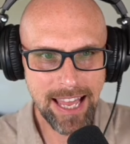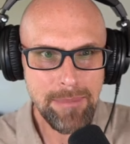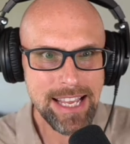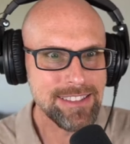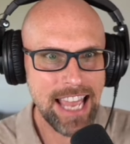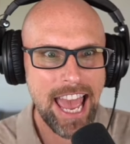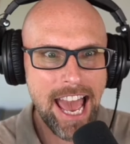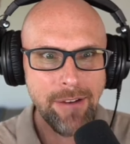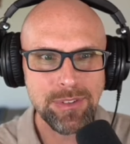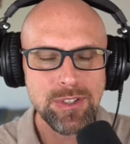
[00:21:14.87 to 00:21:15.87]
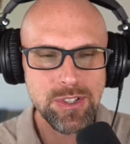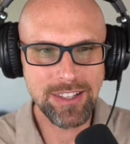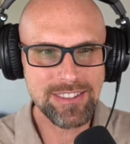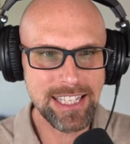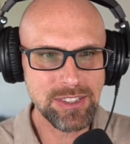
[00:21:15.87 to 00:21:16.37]
That means half the
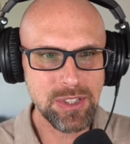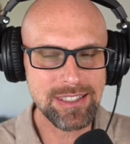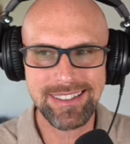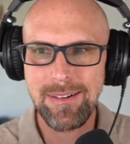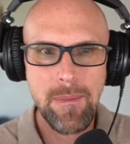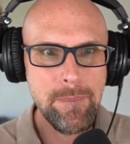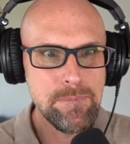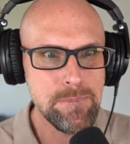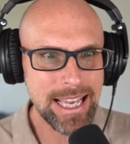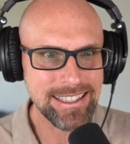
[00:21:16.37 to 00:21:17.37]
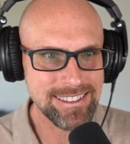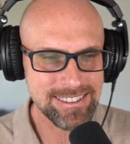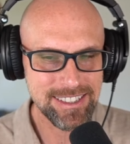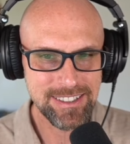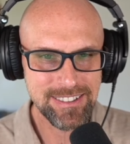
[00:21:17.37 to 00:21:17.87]
shots they took
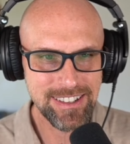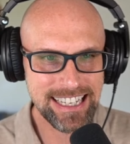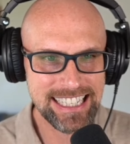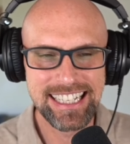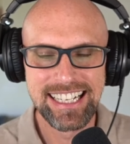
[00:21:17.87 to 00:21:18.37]
missed, right?